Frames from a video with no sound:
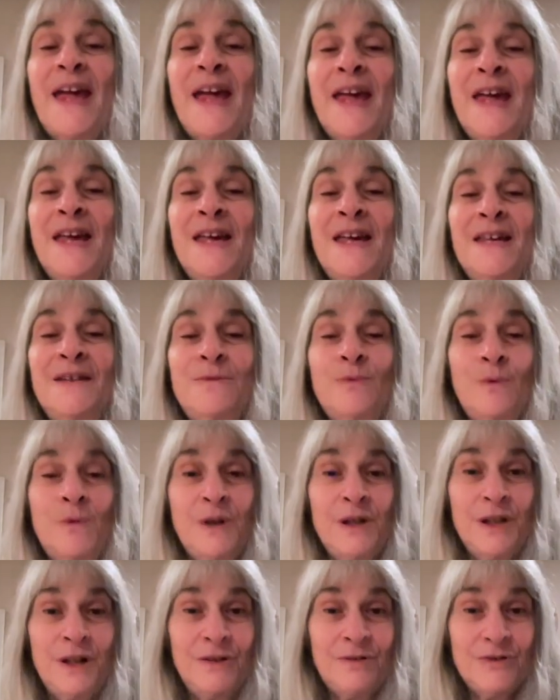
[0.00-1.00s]
And
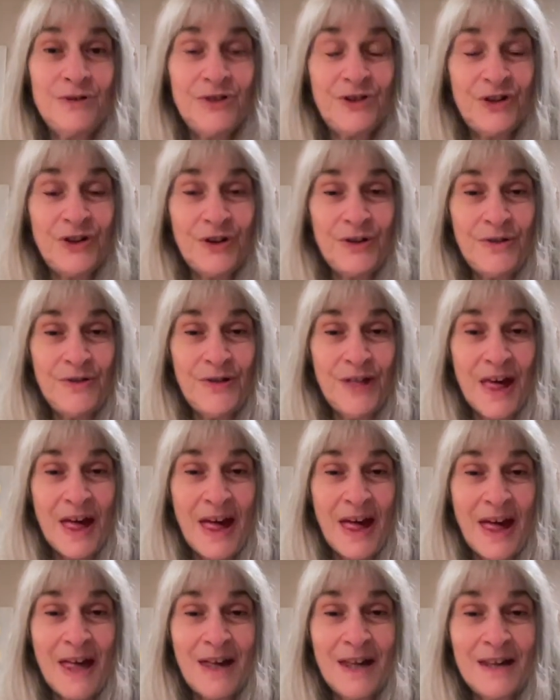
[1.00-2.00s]
when you do
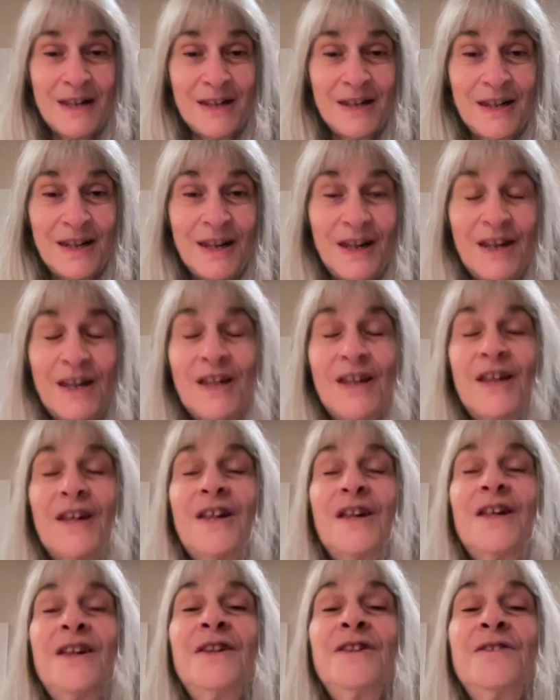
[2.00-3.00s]
that,
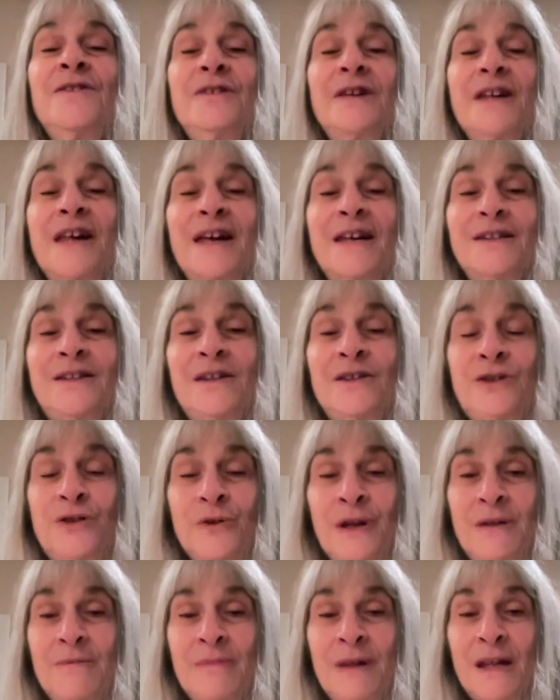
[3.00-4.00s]
you get to
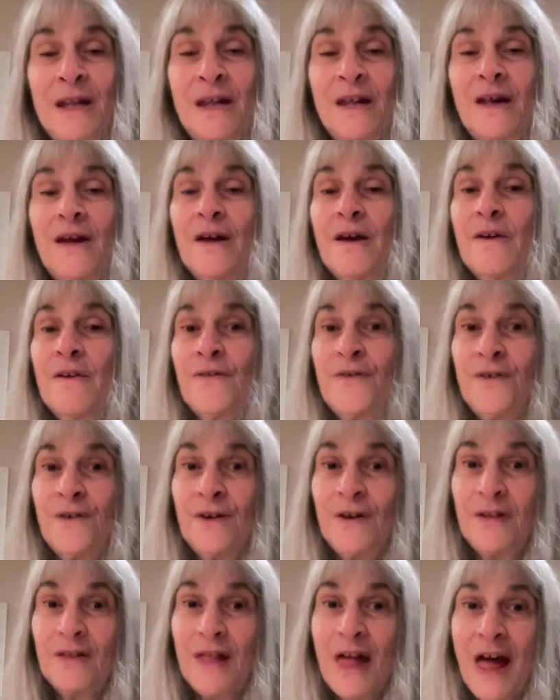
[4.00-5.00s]
join me for
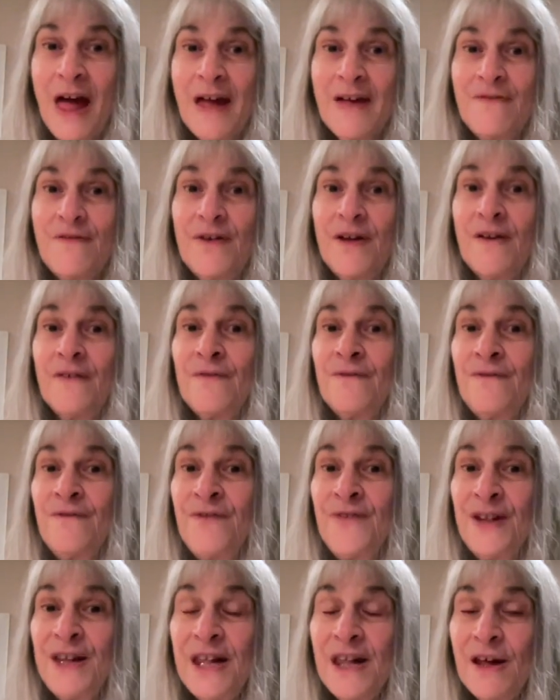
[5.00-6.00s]
a live
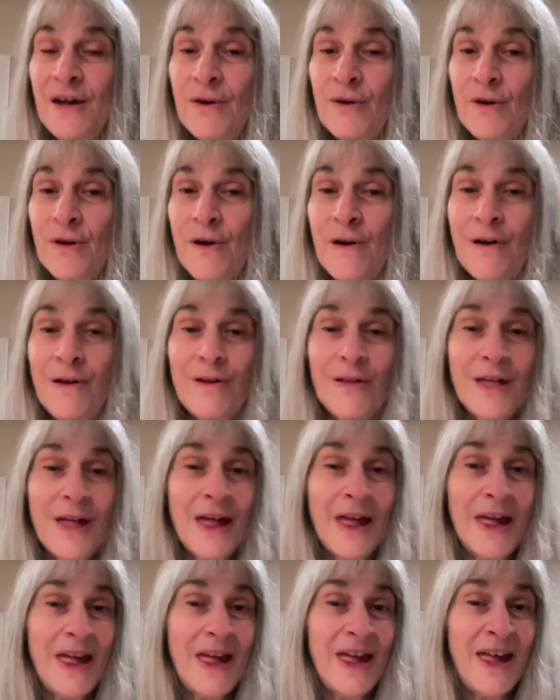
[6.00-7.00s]
video call
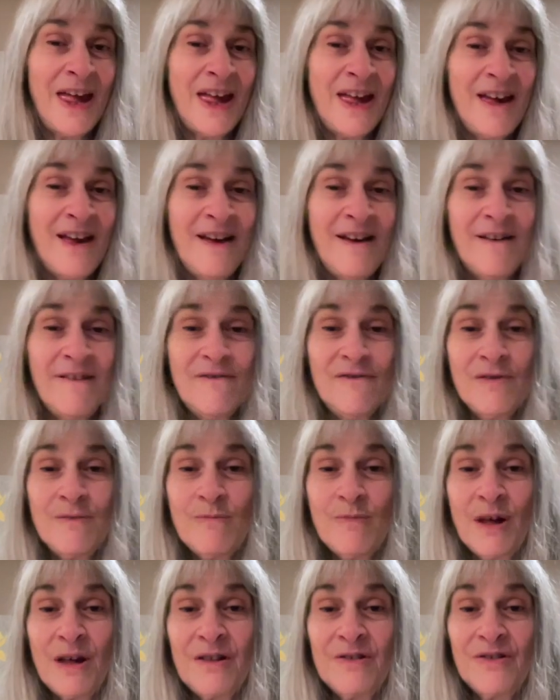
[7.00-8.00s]
every
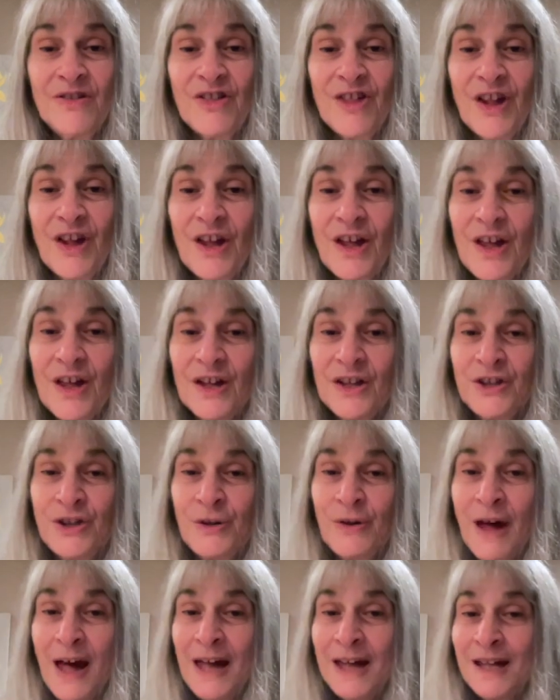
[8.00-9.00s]
month,
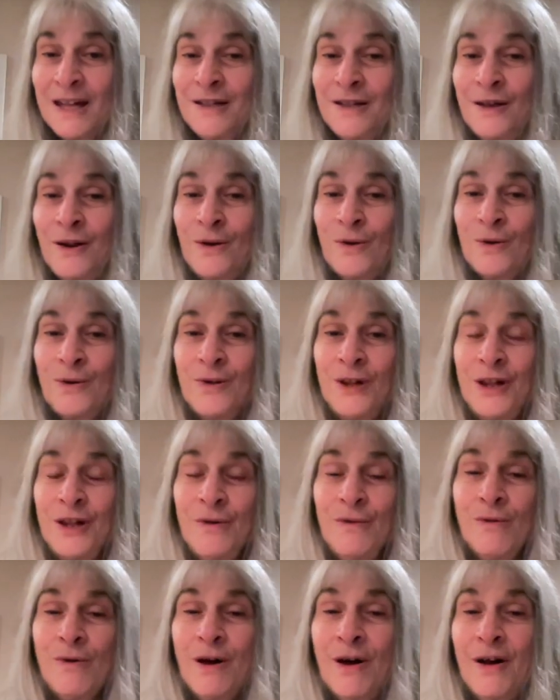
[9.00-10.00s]
so I can know who
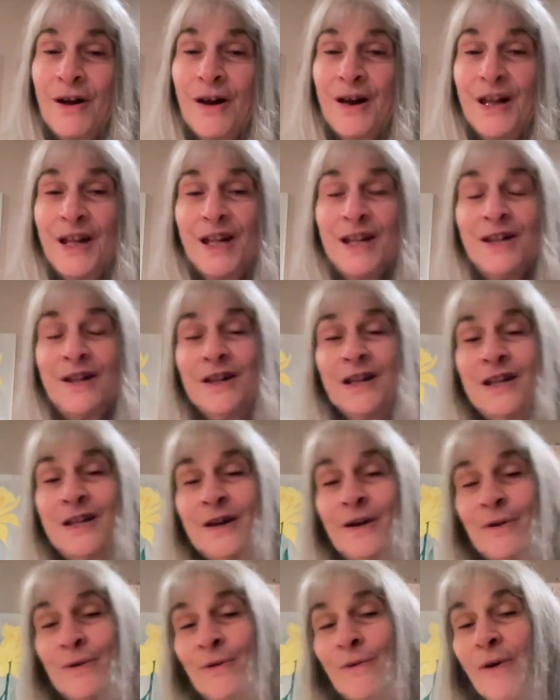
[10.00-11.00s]
you are, you can
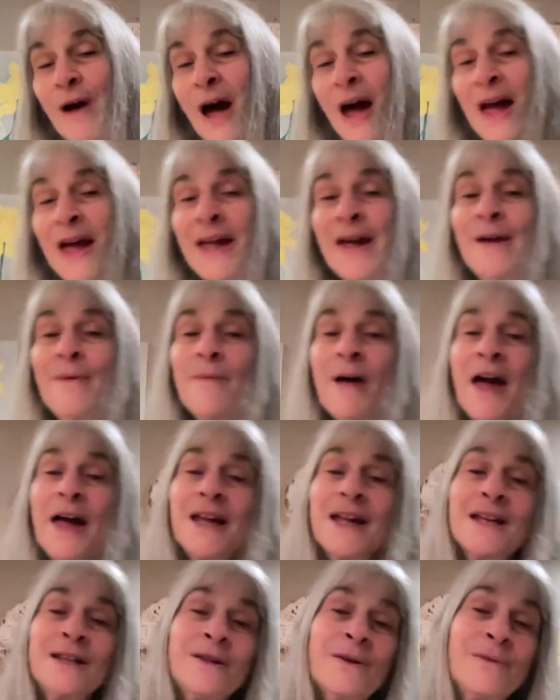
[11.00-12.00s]
know who I am, I
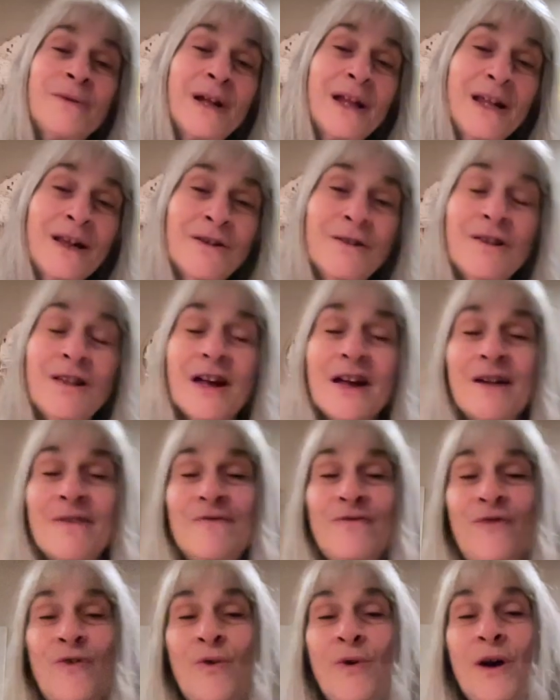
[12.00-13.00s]
can know what you're
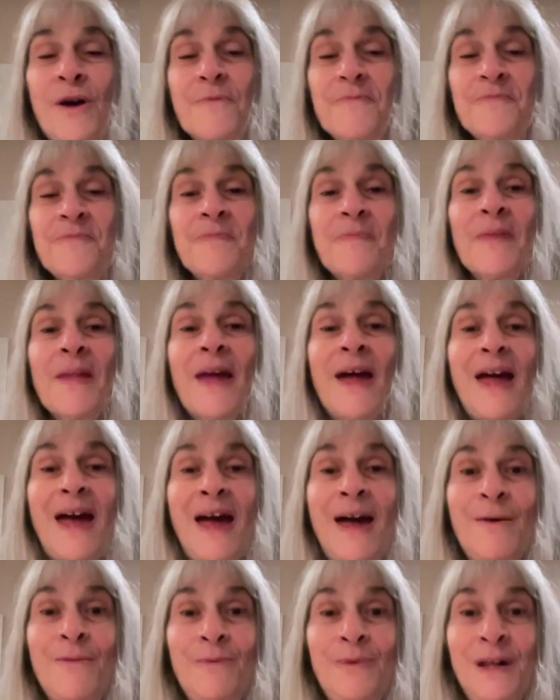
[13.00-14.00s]
looking for,
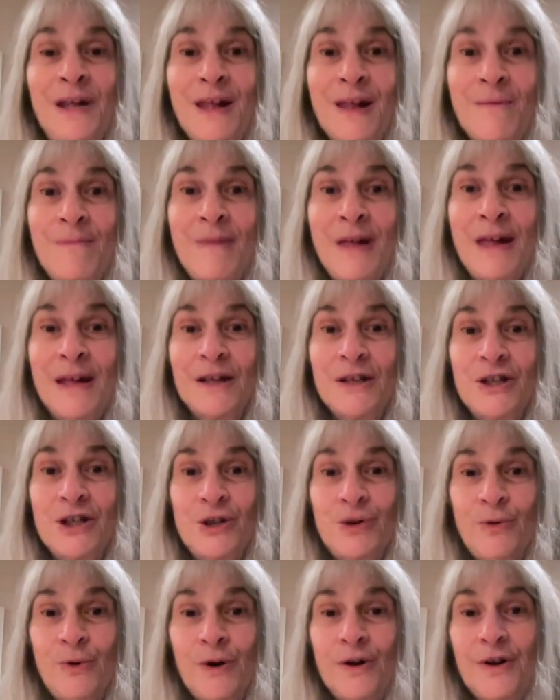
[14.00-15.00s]
and we can make
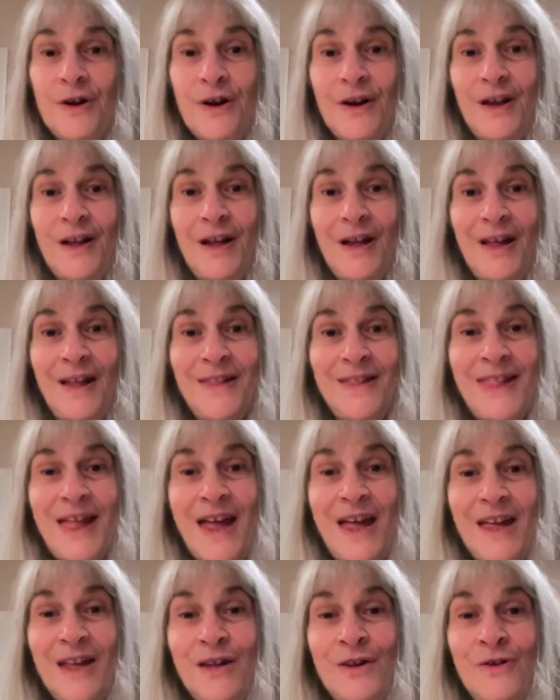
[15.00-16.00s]
sure
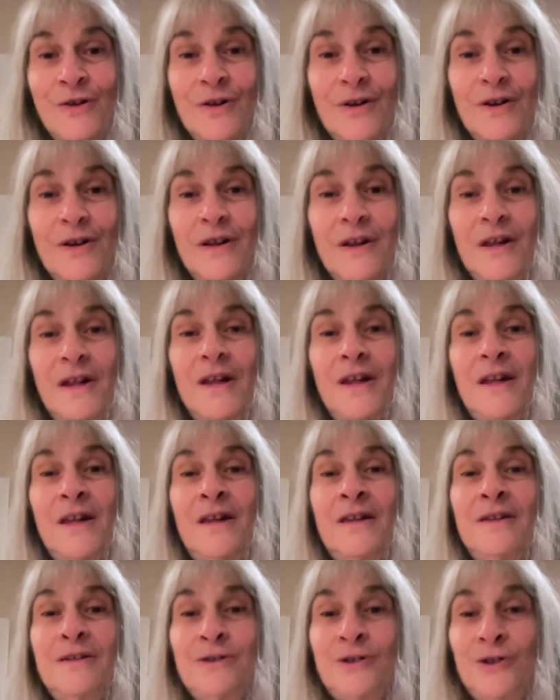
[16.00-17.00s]
that you're
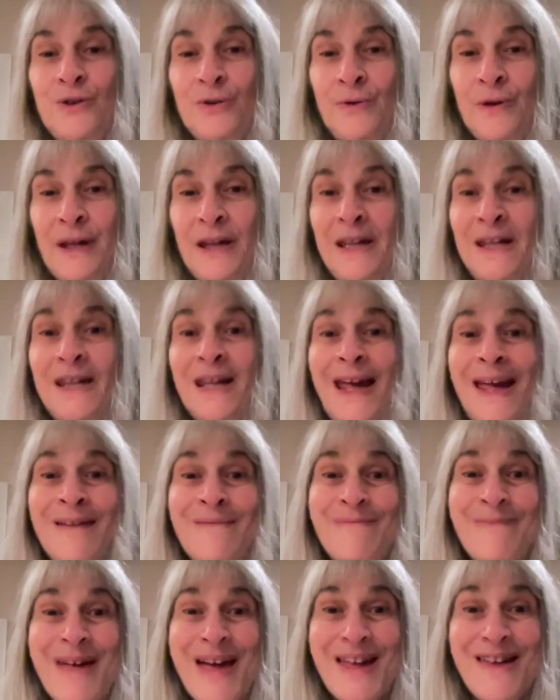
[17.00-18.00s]
enjoying
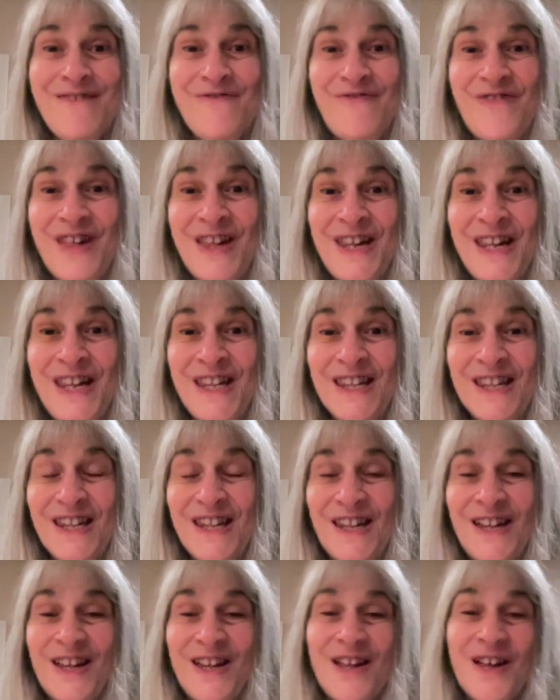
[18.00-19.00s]
and benefiting
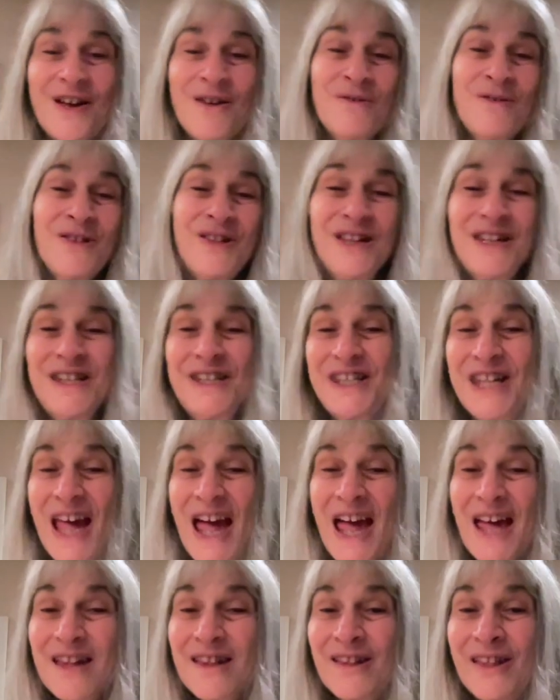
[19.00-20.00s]
with
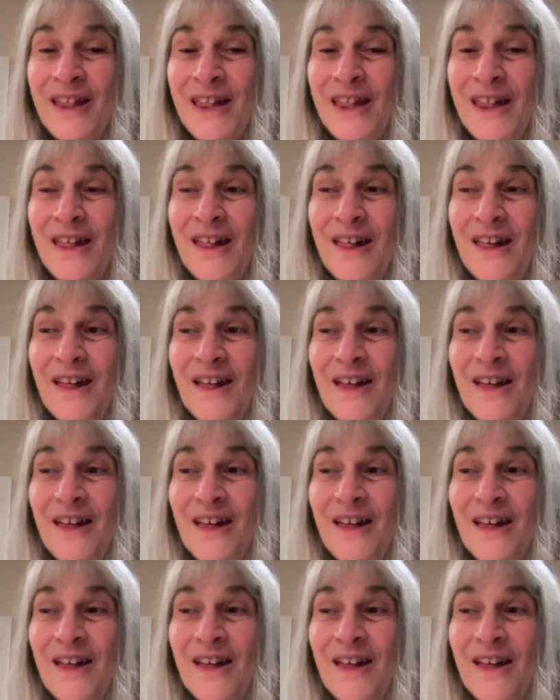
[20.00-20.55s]
exactly